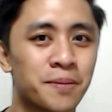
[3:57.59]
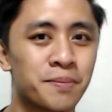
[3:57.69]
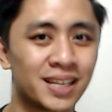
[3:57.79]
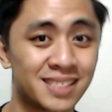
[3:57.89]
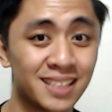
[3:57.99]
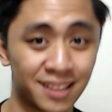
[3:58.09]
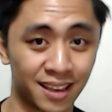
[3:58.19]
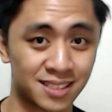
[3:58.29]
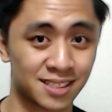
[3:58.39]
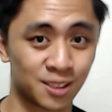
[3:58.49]
my
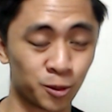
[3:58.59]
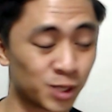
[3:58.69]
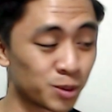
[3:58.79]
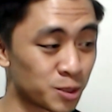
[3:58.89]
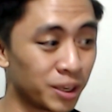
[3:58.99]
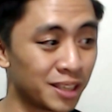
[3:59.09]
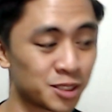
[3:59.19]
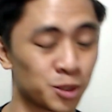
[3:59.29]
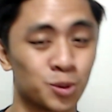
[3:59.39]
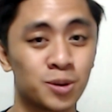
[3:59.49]
Steelix, which was weak
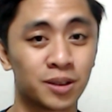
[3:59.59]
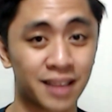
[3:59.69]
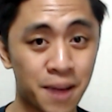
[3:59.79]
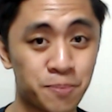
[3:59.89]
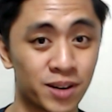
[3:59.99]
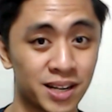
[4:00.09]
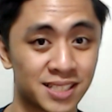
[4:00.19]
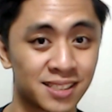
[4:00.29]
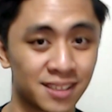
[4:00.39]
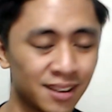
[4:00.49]
to
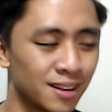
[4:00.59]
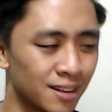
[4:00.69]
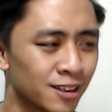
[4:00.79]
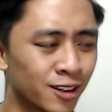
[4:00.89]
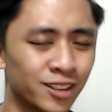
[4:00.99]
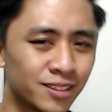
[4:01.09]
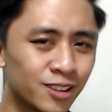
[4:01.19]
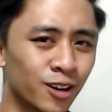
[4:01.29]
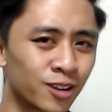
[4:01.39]
Lapras. Good